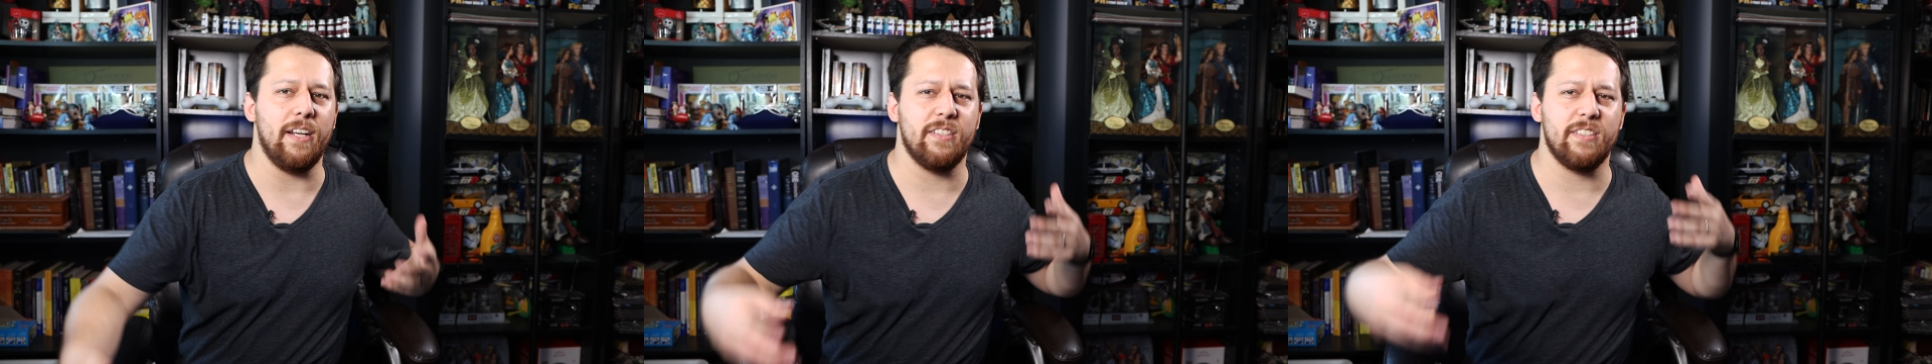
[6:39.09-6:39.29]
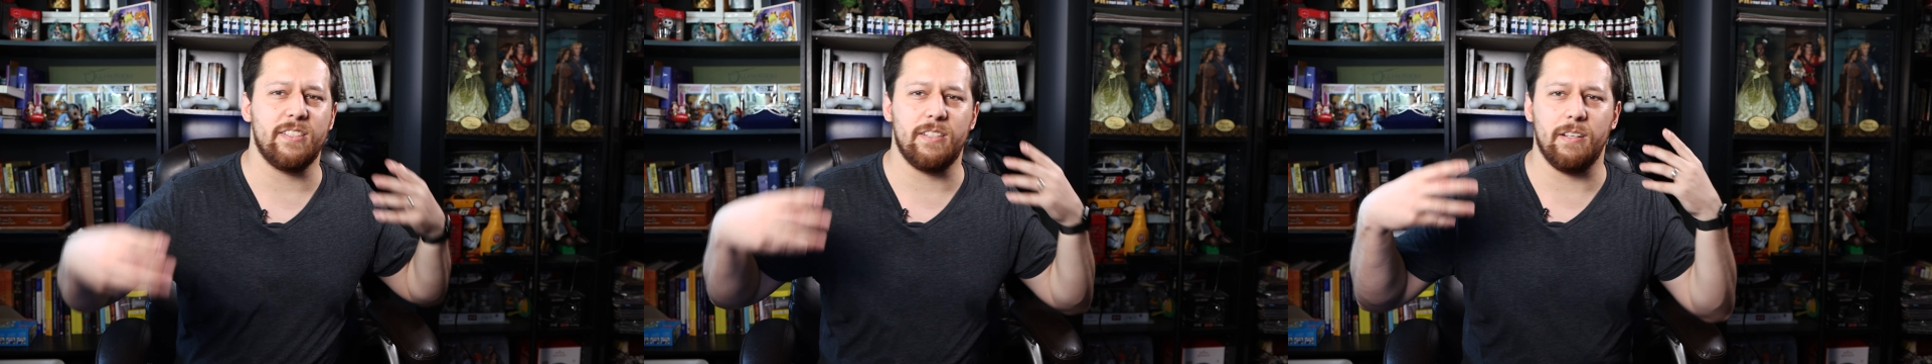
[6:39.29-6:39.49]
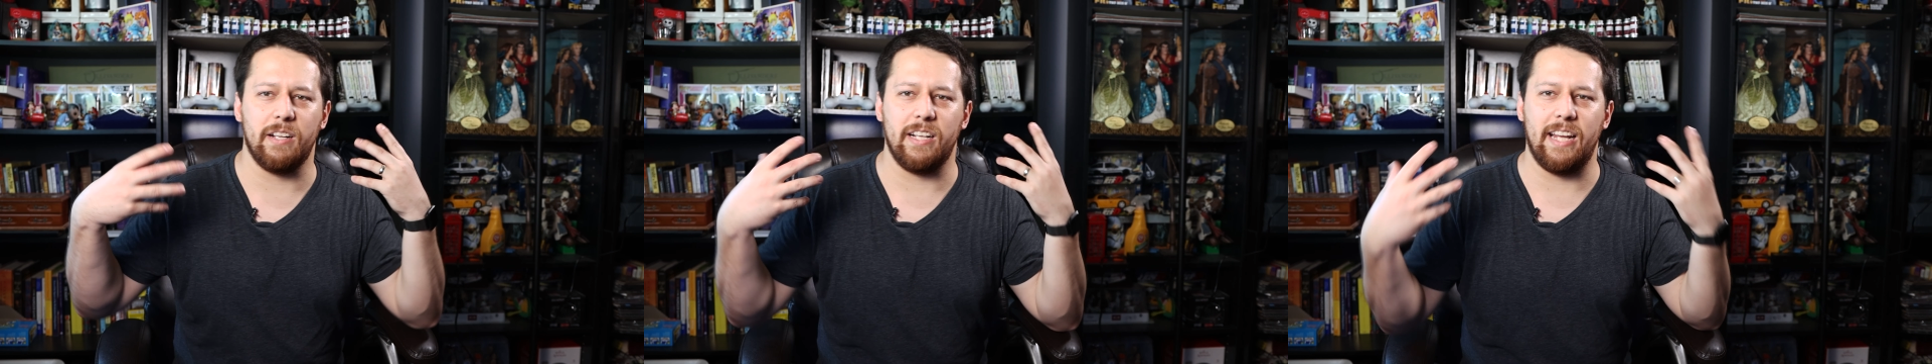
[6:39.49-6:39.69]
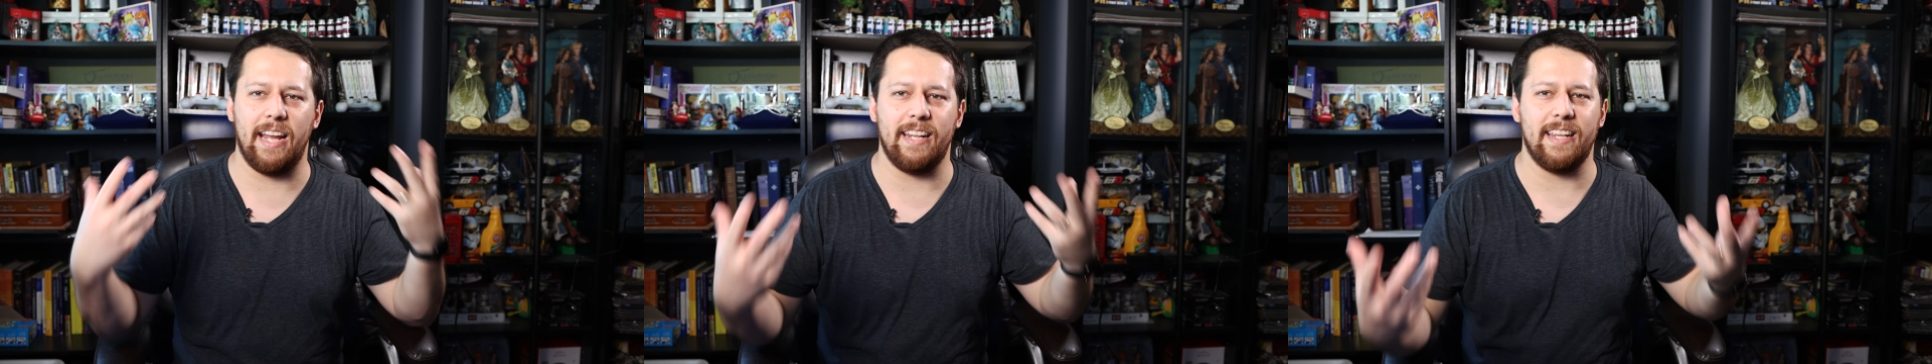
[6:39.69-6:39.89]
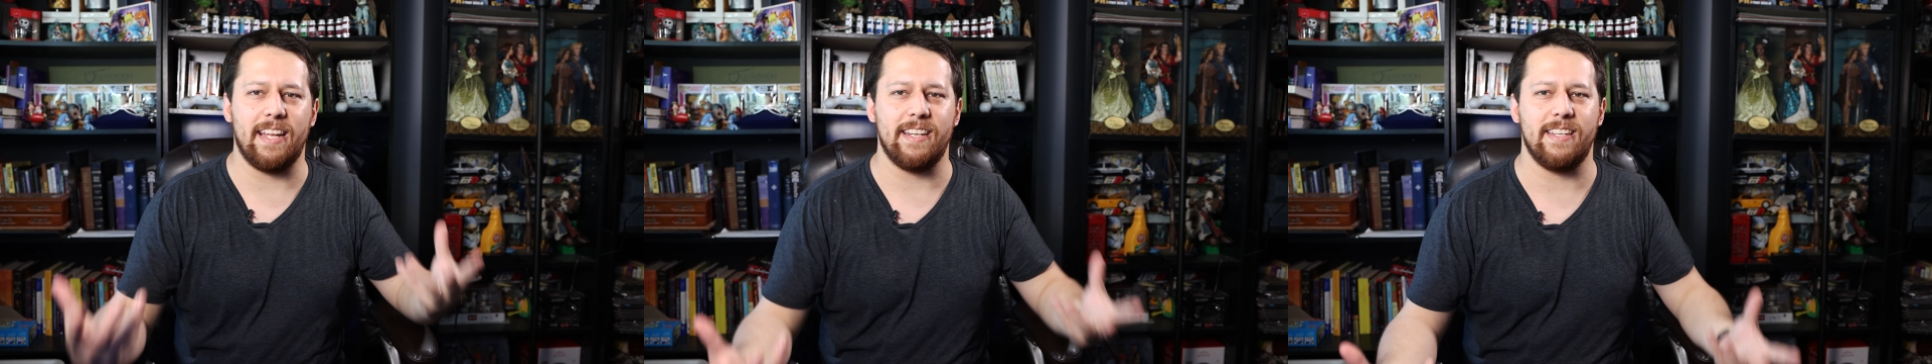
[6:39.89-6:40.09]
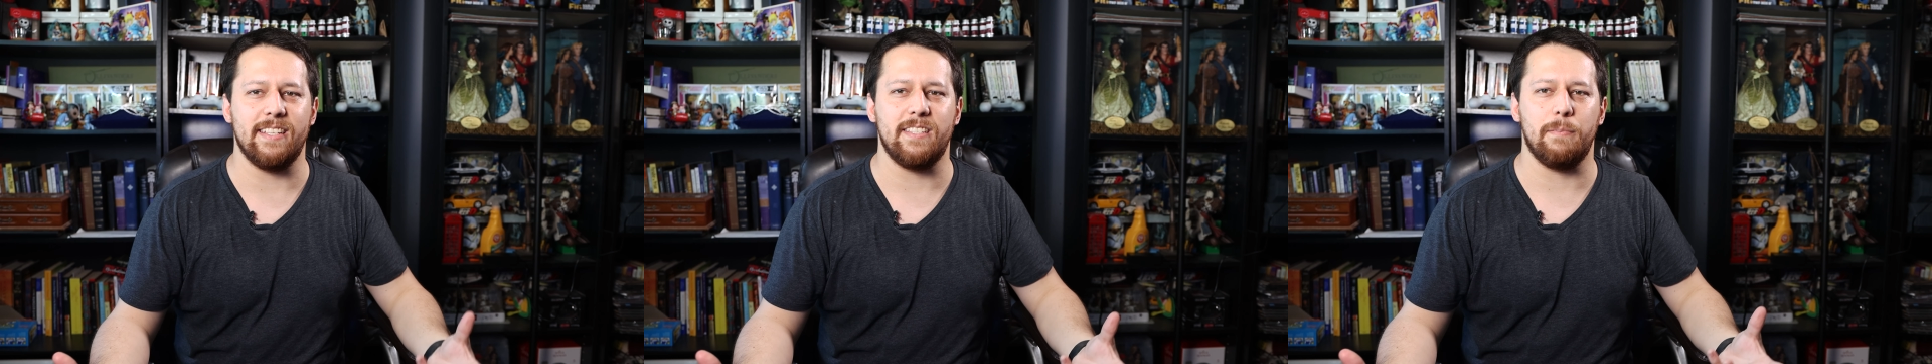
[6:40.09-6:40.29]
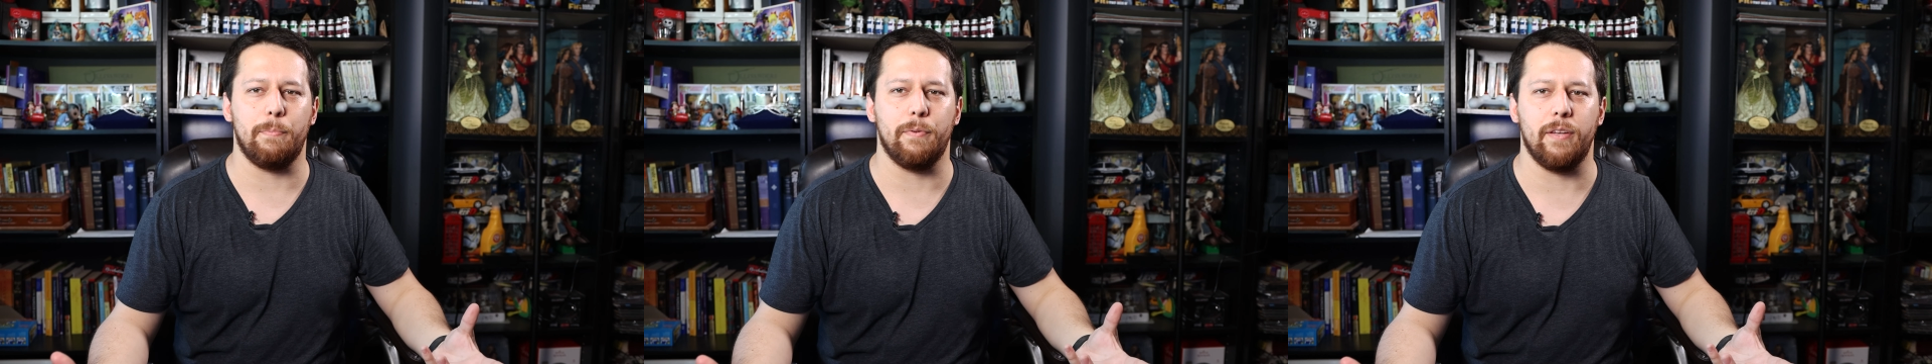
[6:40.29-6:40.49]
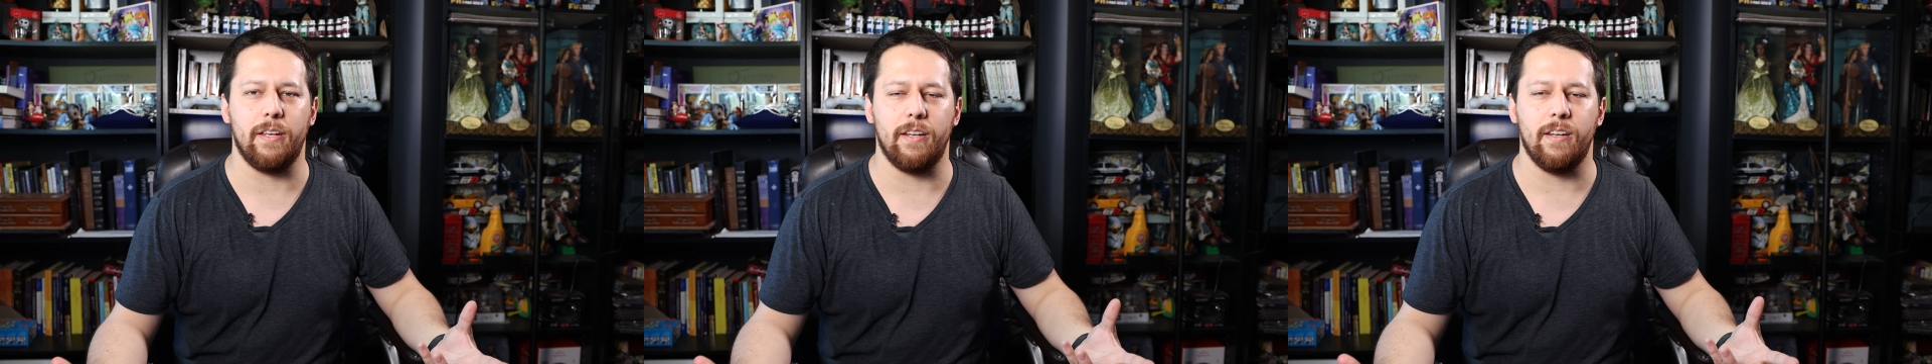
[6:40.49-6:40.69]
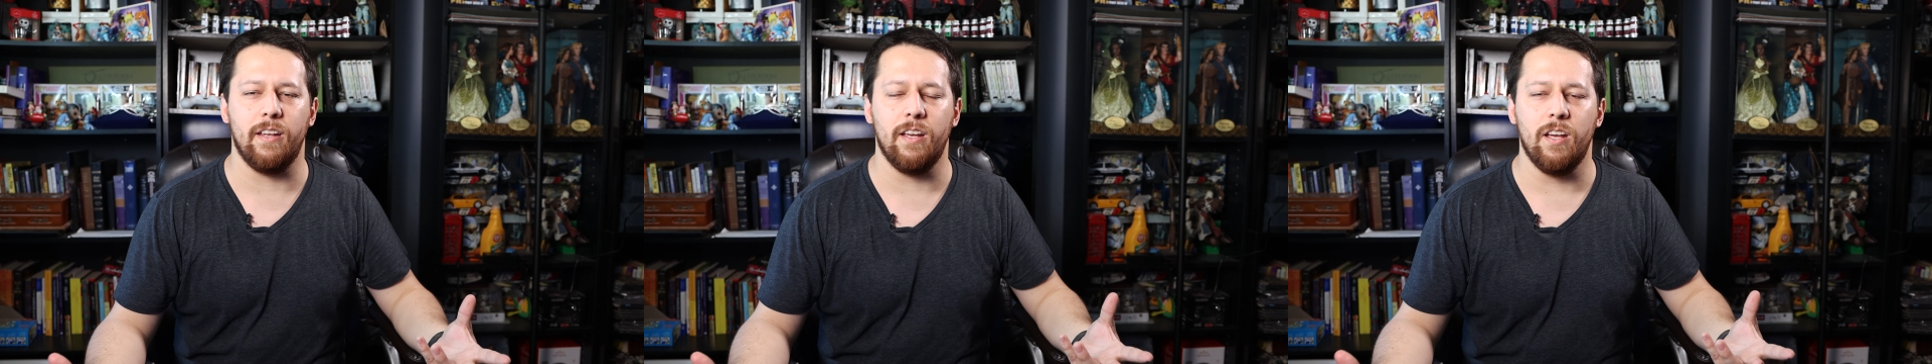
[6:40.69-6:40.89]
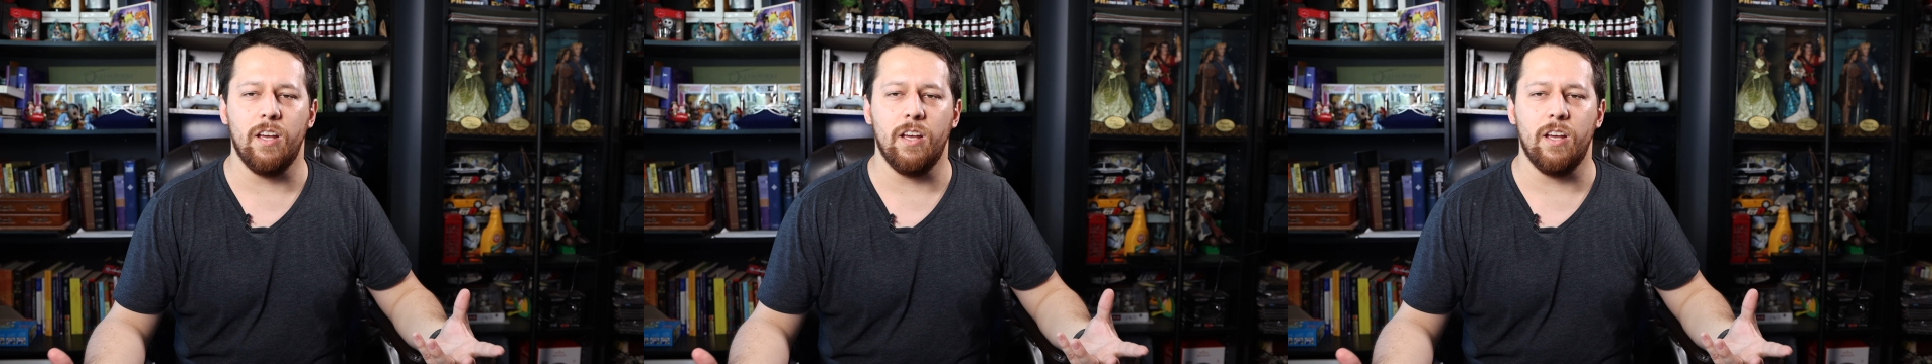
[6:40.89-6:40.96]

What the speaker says: just to gain that discipline,